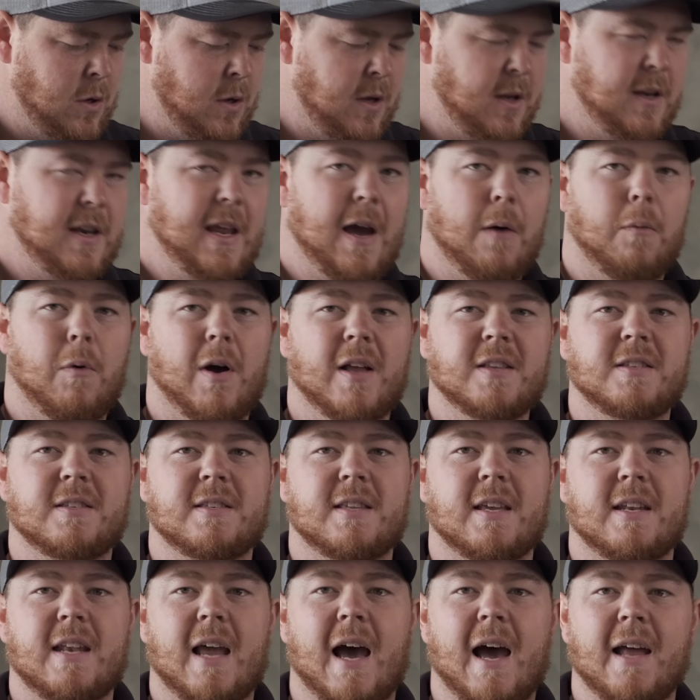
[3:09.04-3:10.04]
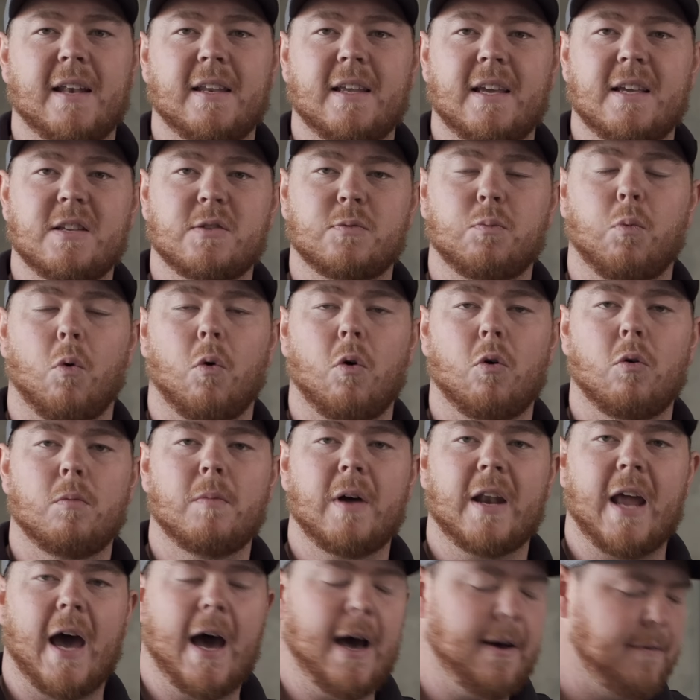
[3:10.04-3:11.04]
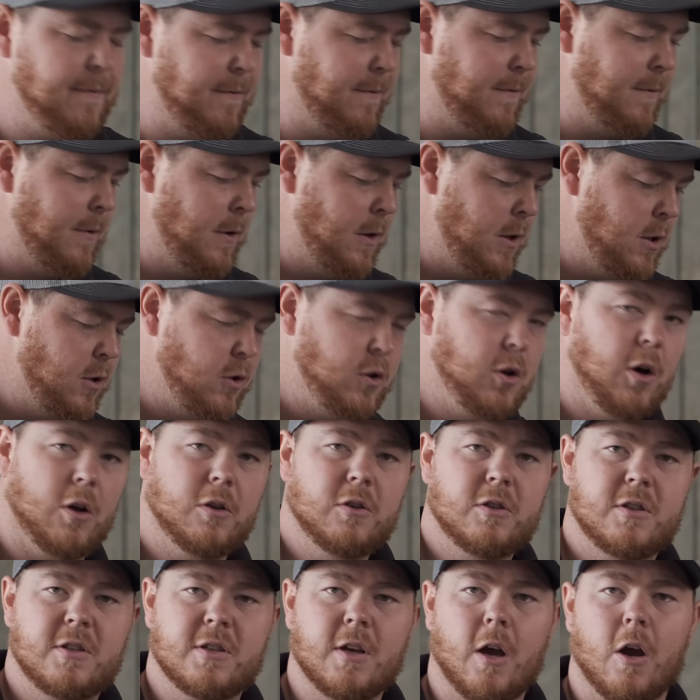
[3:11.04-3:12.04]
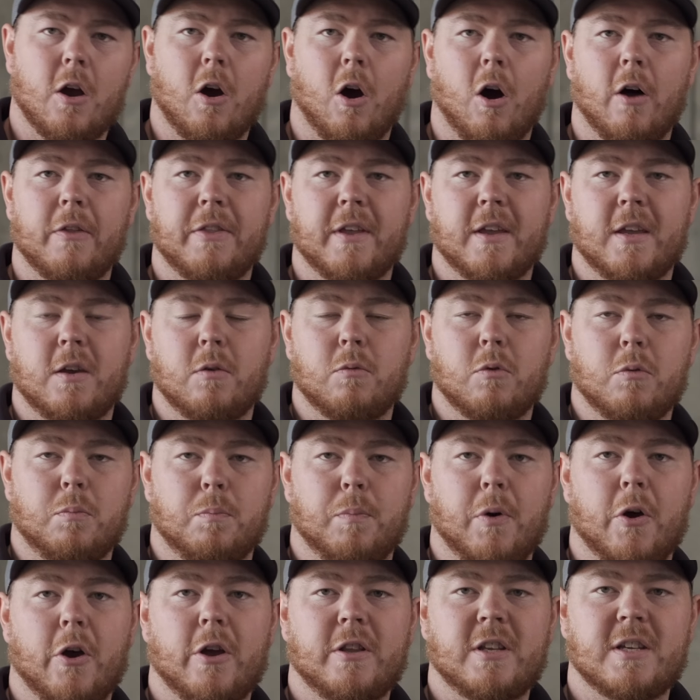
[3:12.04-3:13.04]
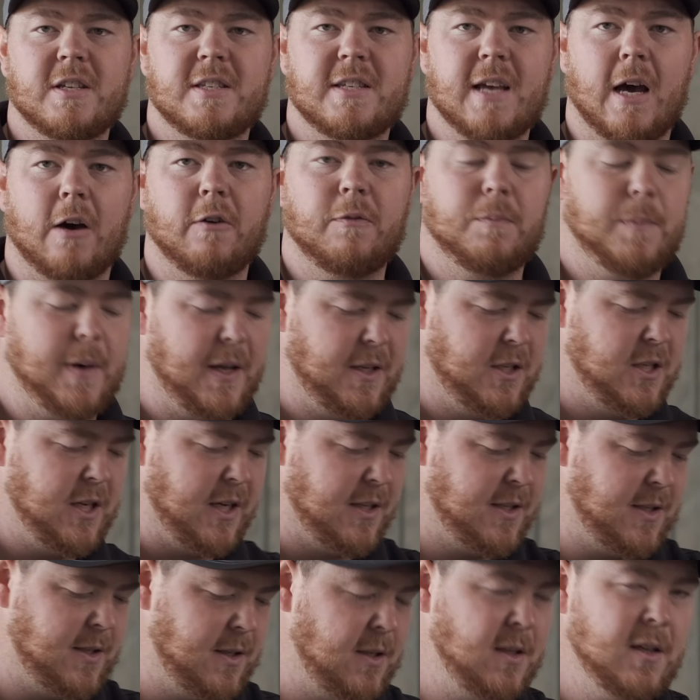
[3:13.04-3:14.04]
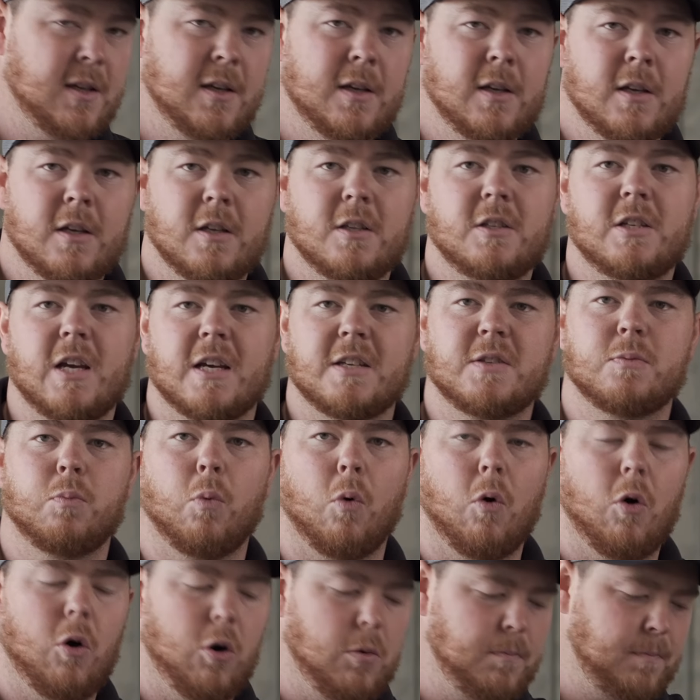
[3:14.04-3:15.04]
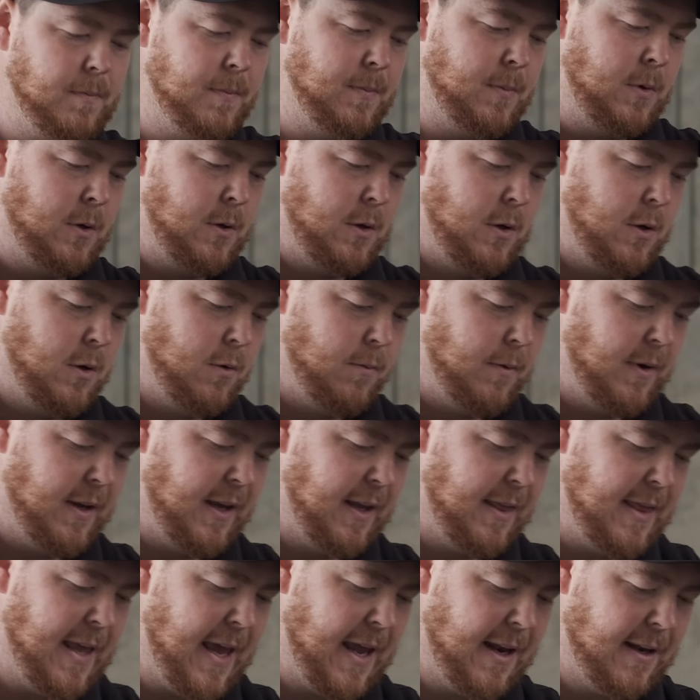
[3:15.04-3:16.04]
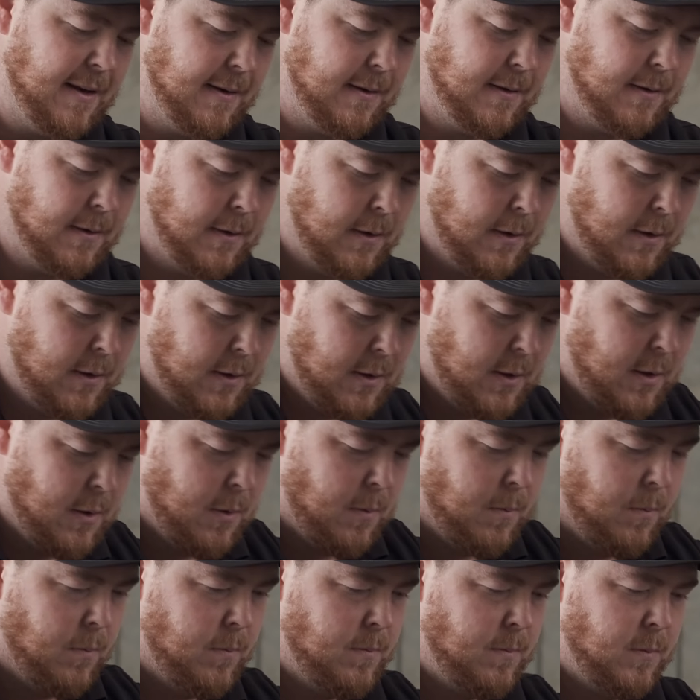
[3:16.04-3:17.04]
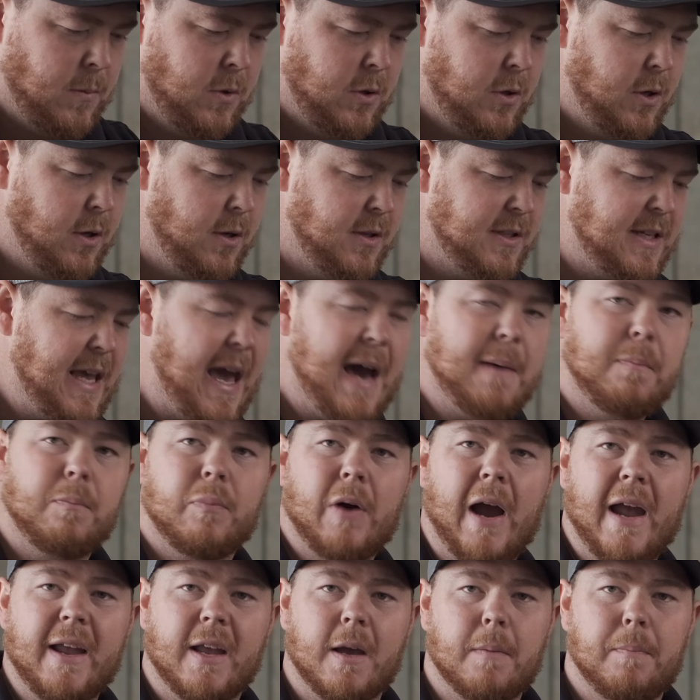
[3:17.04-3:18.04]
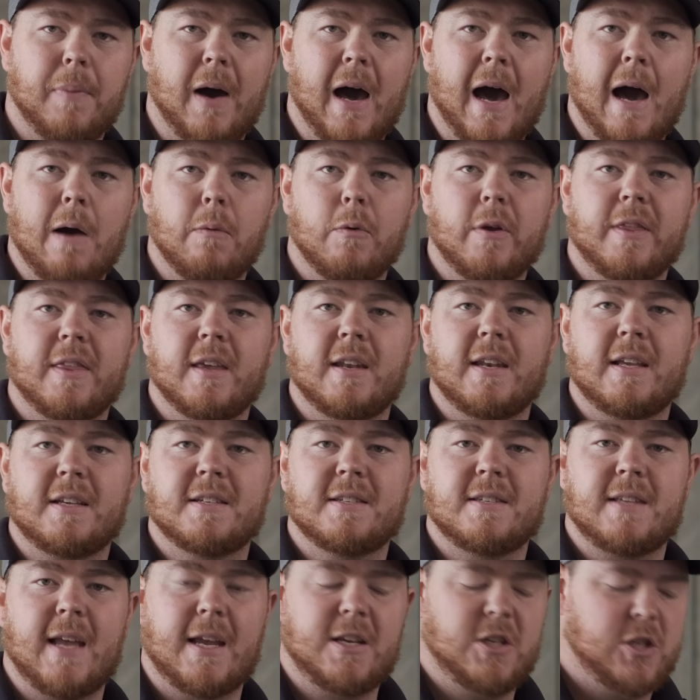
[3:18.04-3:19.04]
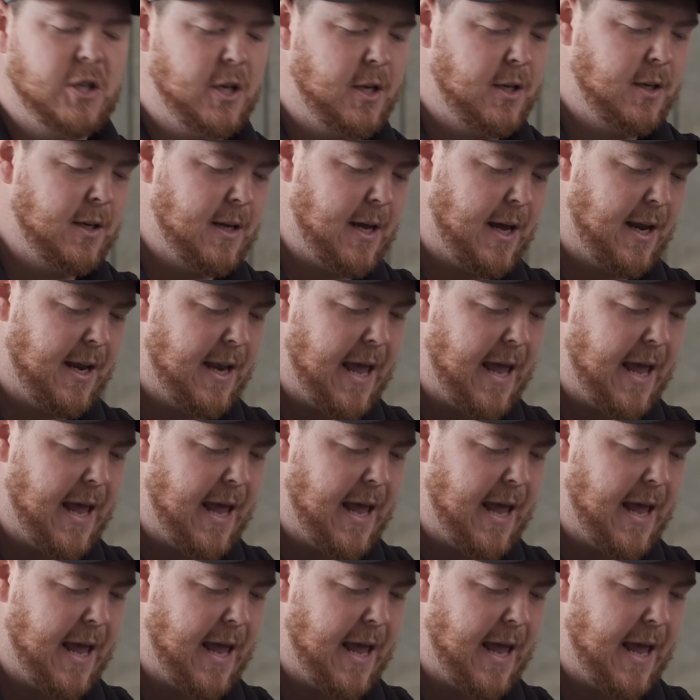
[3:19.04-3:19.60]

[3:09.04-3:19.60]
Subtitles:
Now, once the nut is warm enough, not so hot that you would burn yourself, but just warm, we can then use our breaker bar with an extension and